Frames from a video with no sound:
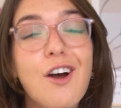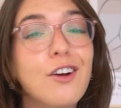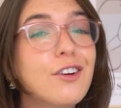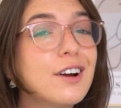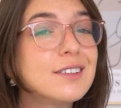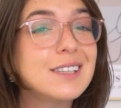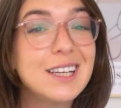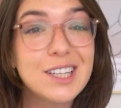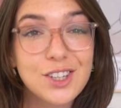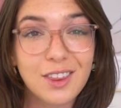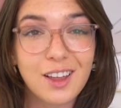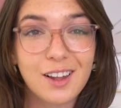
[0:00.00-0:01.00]
across
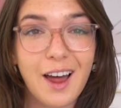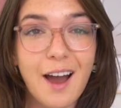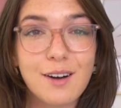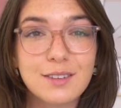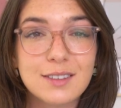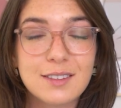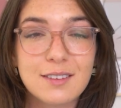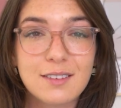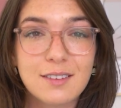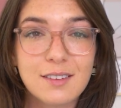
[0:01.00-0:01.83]
each of the clouds.